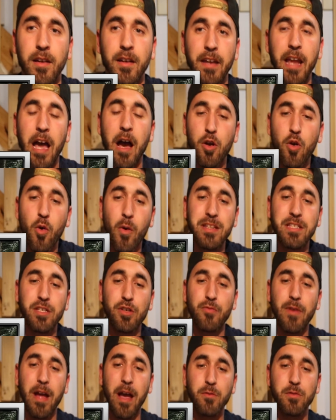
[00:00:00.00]
Now going into
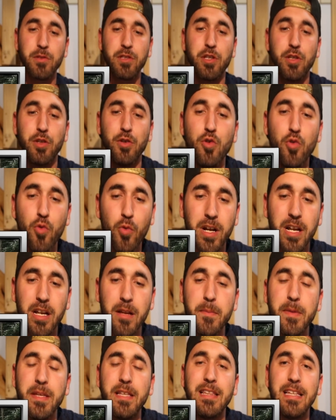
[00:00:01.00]
round 2, we're
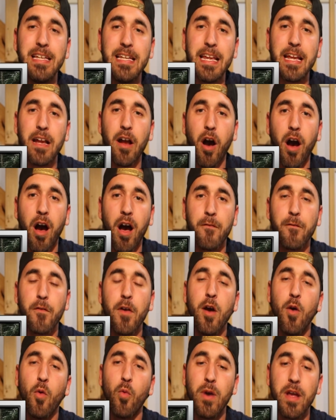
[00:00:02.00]
gonna be leading off
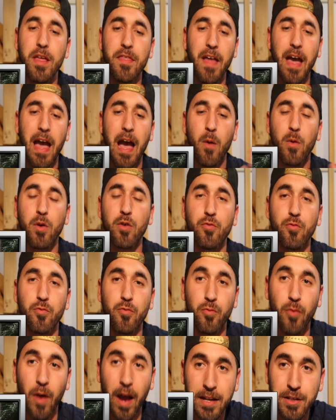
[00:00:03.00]
with our
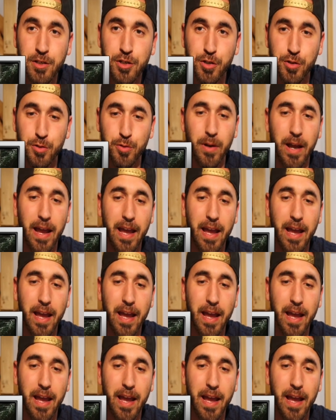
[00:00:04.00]
Raichu,